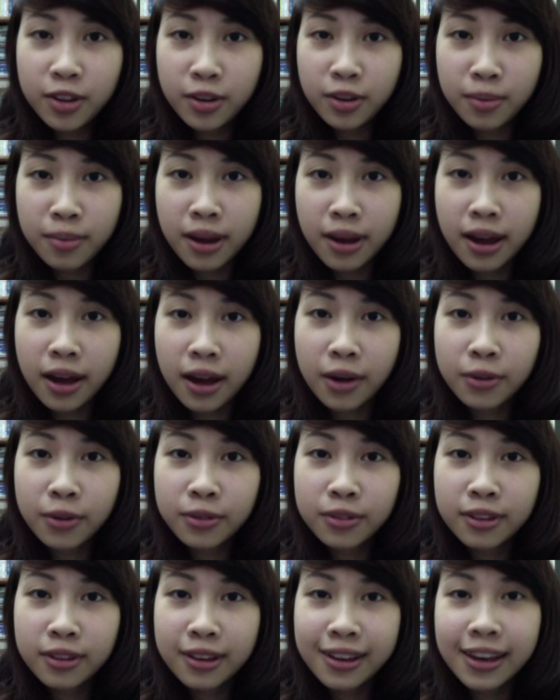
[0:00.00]
your
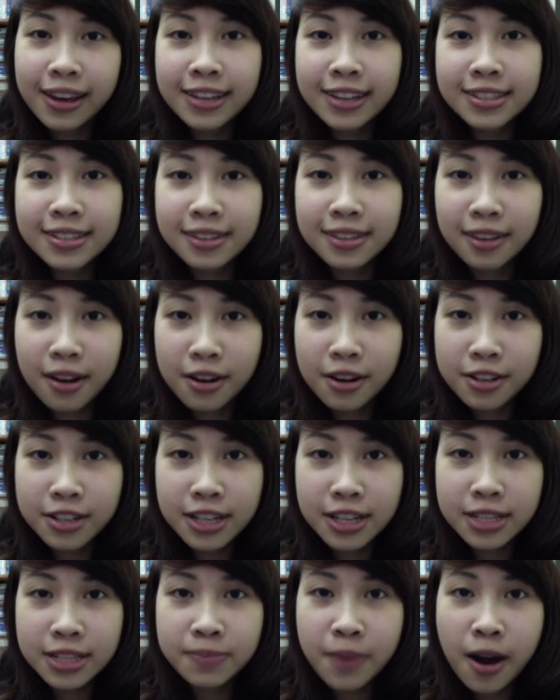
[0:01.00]
mouth as large
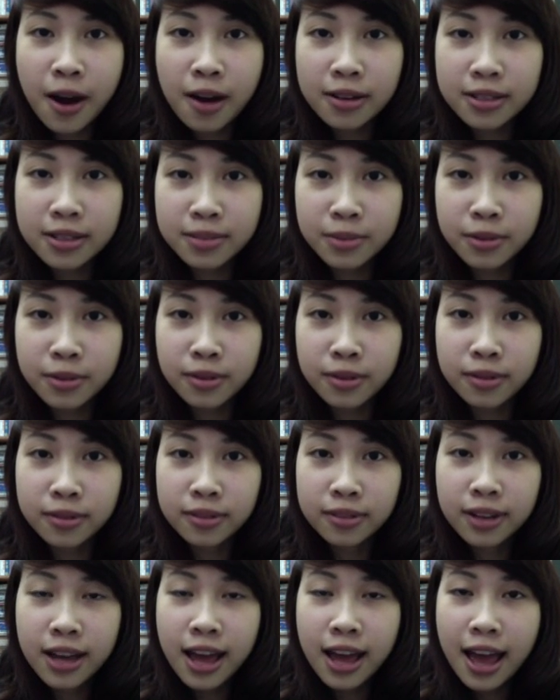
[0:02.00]
as possible.
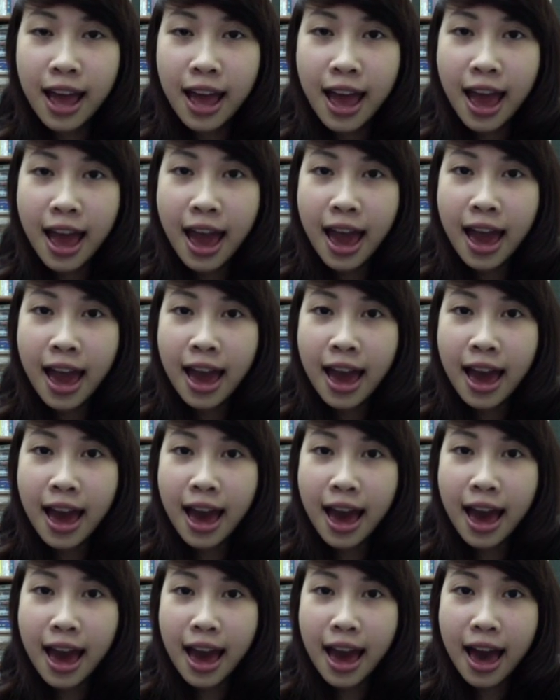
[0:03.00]

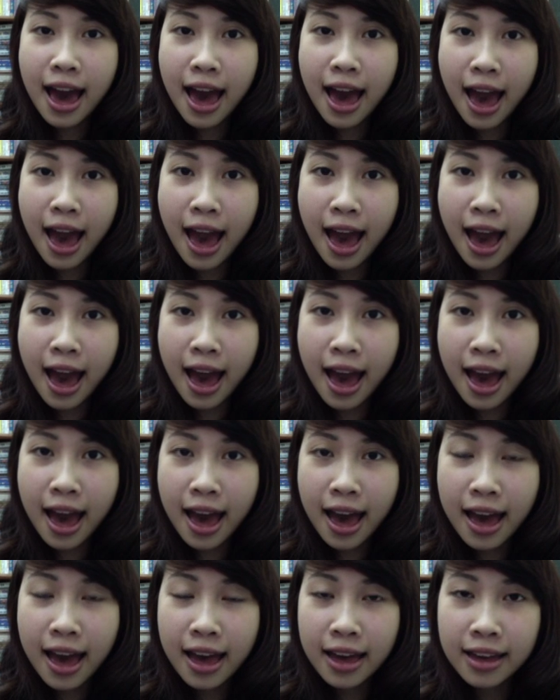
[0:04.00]
Air.
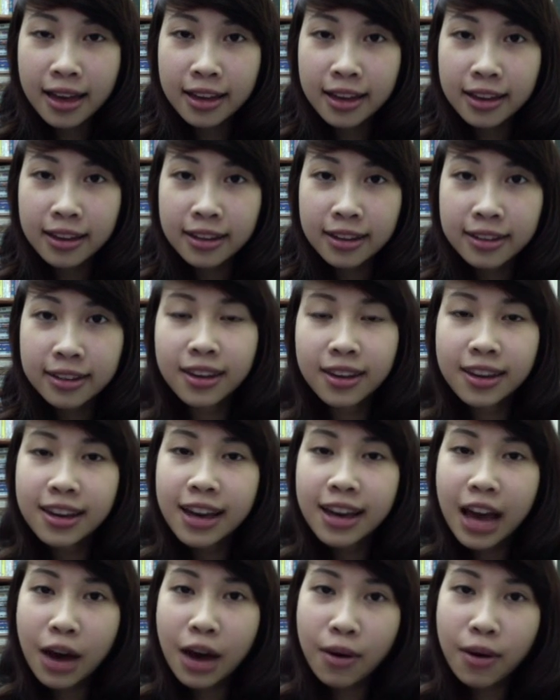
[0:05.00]

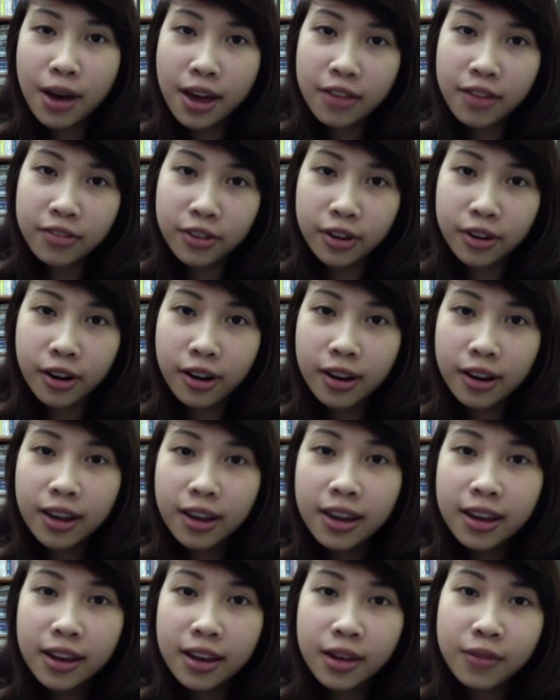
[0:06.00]
However,
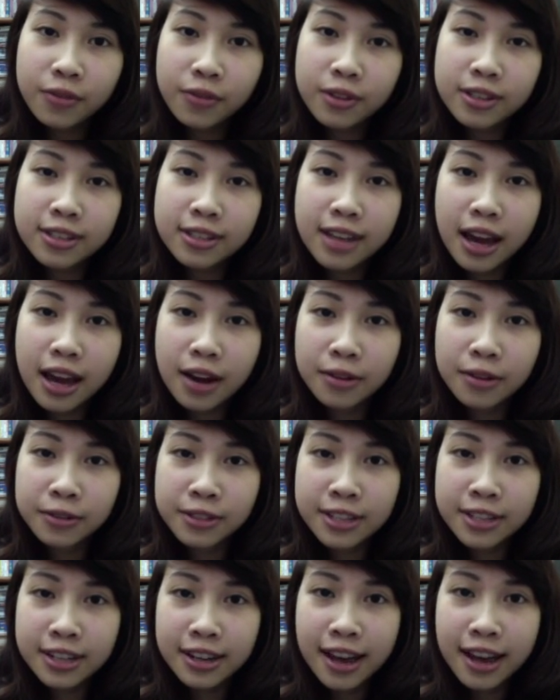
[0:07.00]
if the
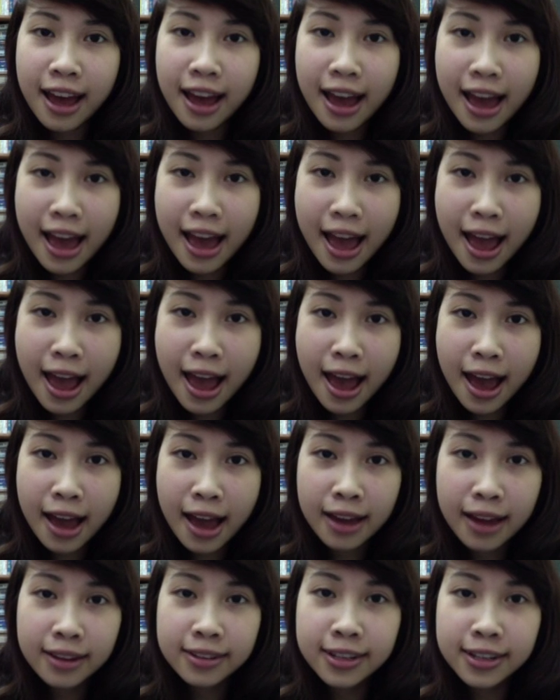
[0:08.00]
sound air
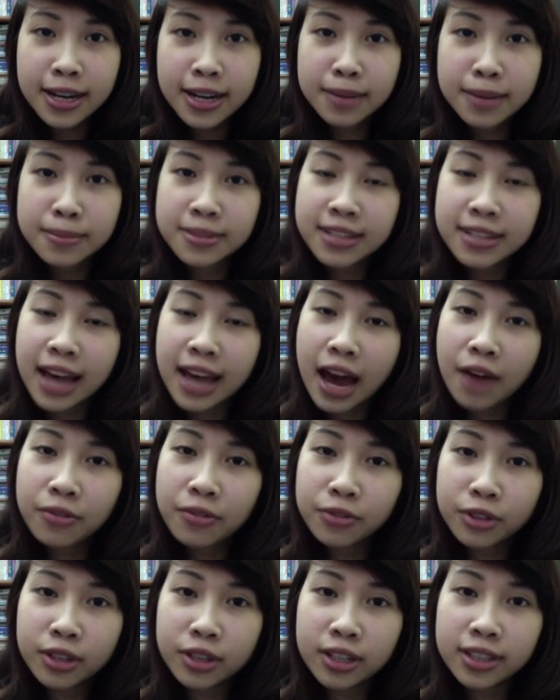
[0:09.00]
comes
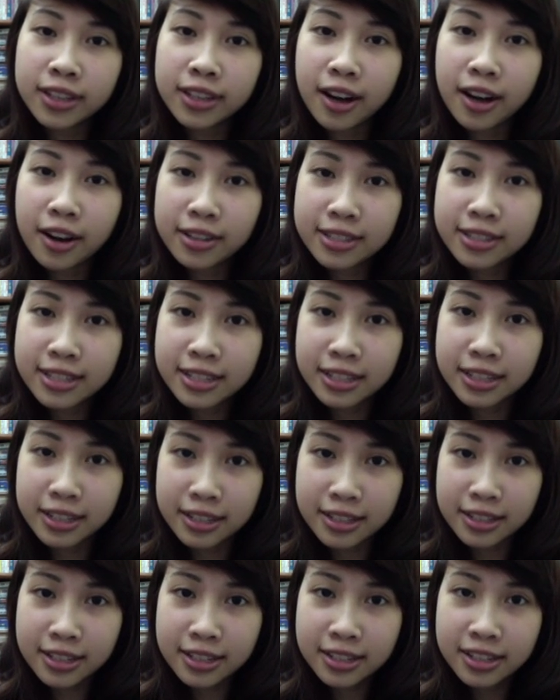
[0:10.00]
after a
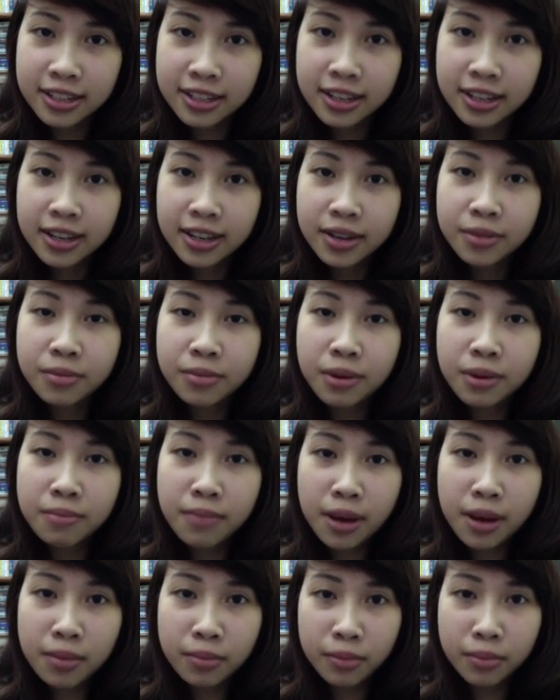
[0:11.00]
consonant,
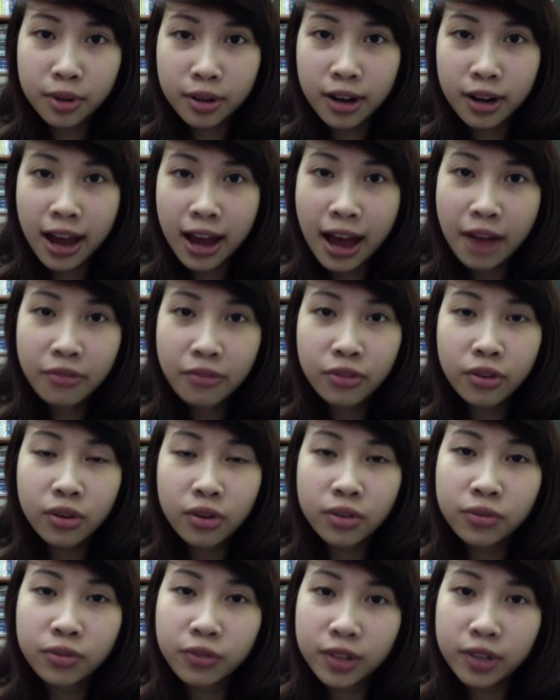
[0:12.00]
remember after
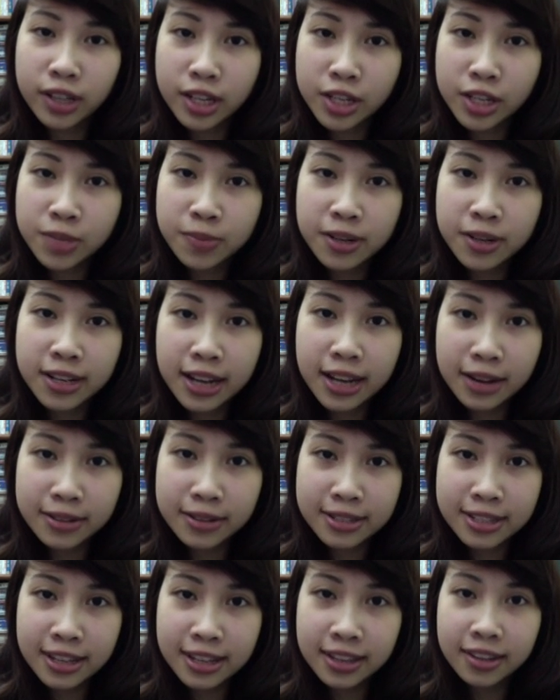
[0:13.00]
you finish
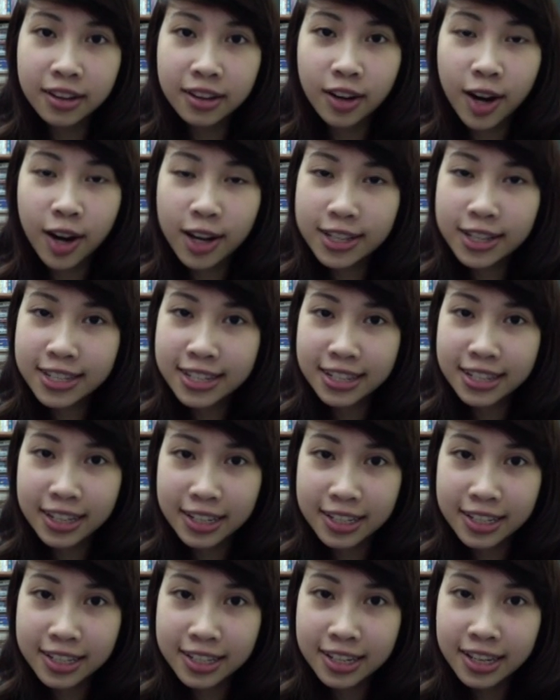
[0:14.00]
pronouncing the
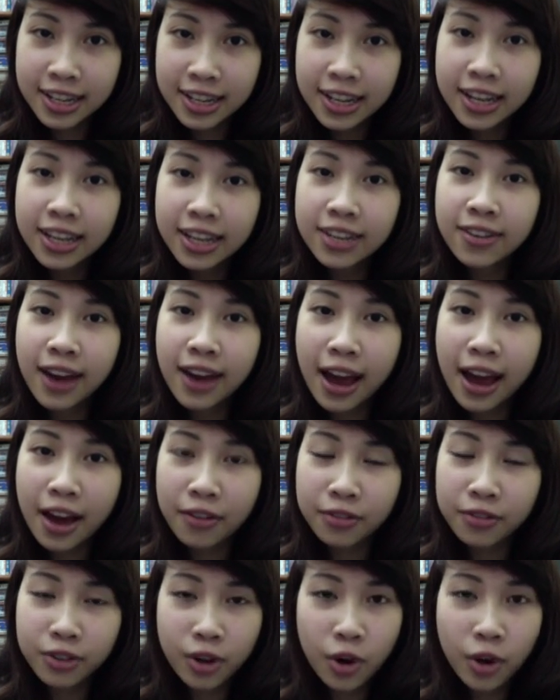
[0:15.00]
consonant, you
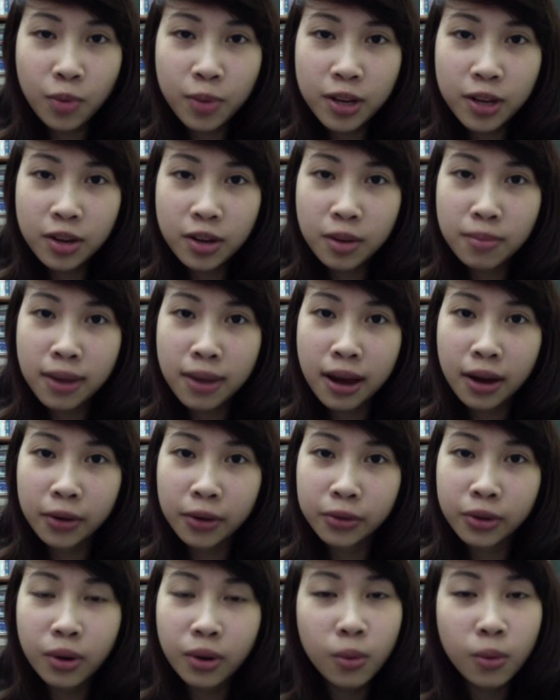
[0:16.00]
have to open your
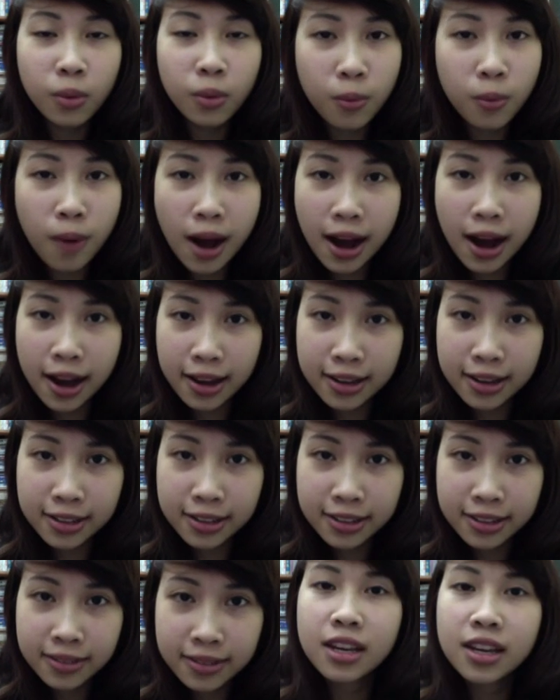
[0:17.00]
mouth
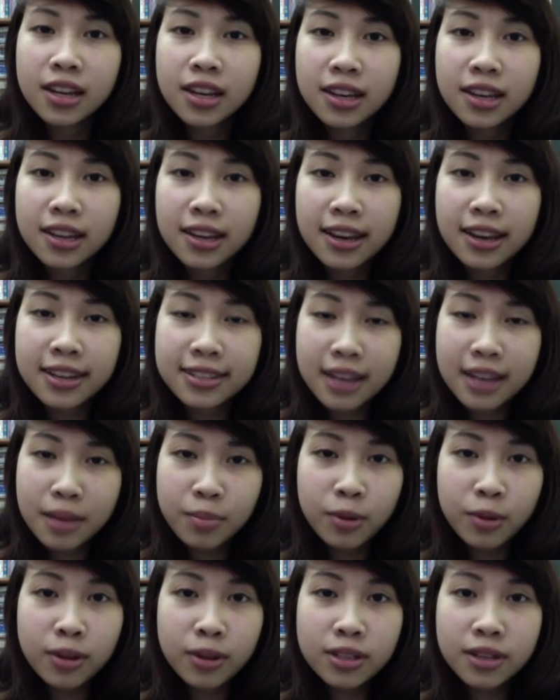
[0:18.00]
wide.
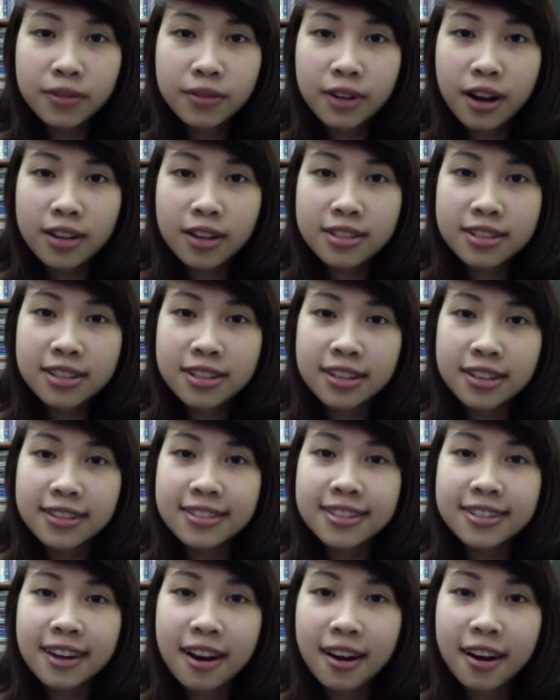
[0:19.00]
Examples of
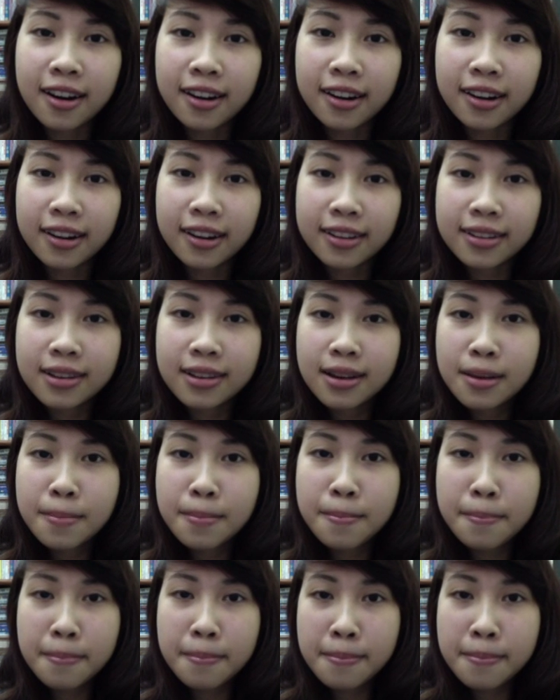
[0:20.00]
consonants are
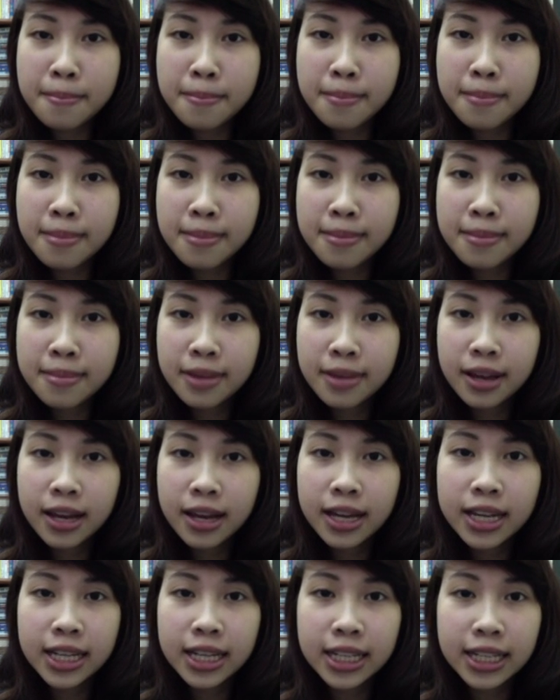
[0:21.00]
m,
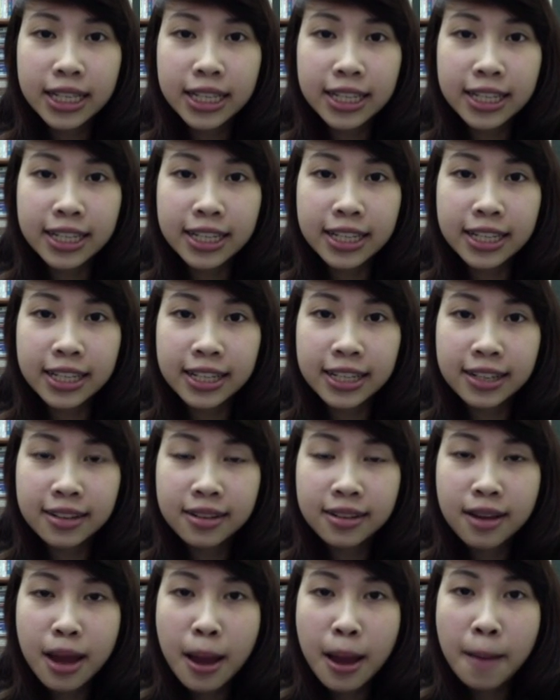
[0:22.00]
n,
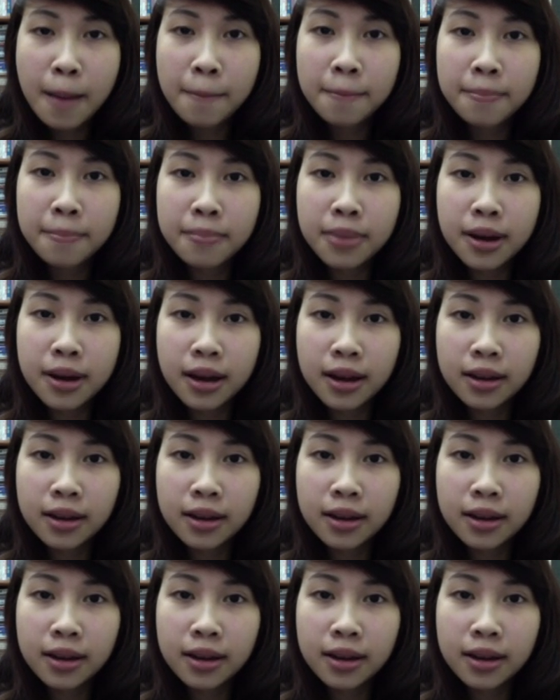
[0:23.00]
b